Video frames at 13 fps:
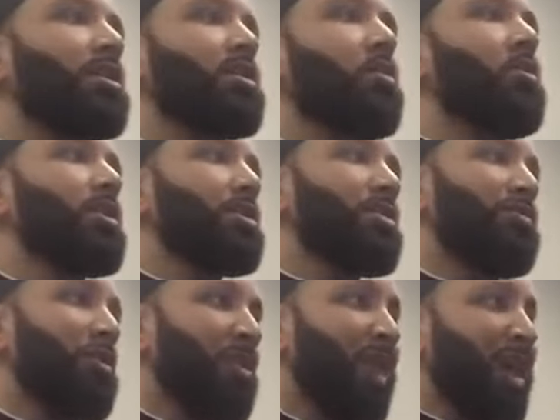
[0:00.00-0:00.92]
and so on and so
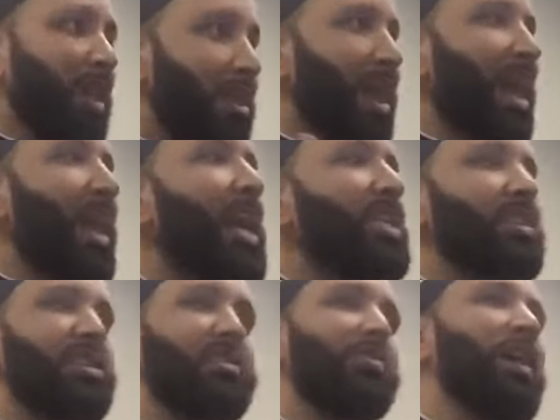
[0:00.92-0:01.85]
forth, that
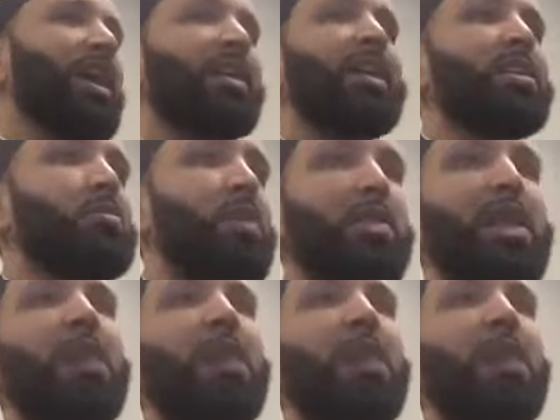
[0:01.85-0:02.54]
has its effect as well.